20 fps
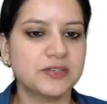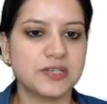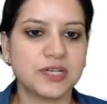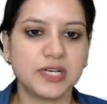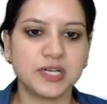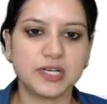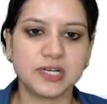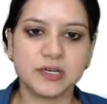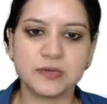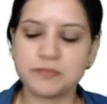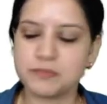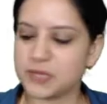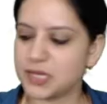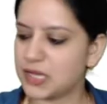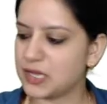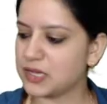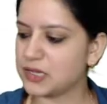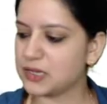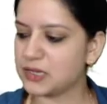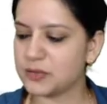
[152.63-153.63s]

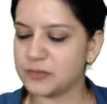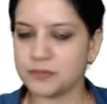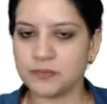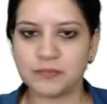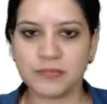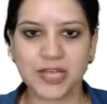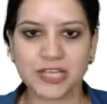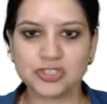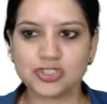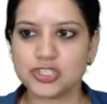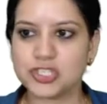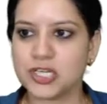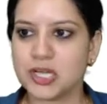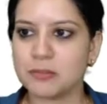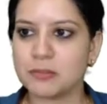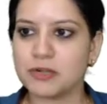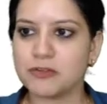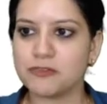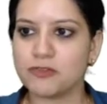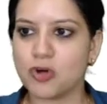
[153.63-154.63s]

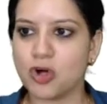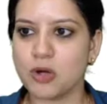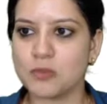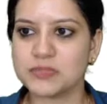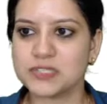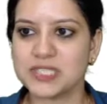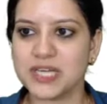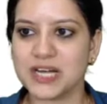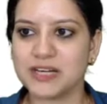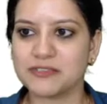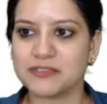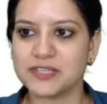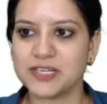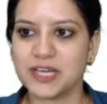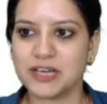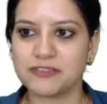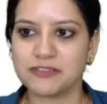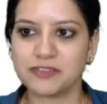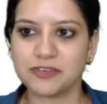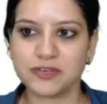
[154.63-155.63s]
HTML forms that we
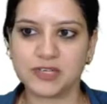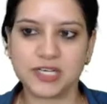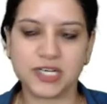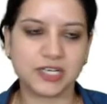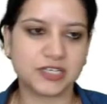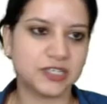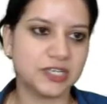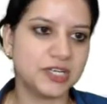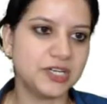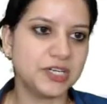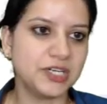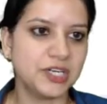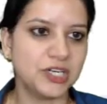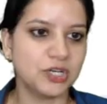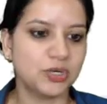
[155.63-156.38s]
have created,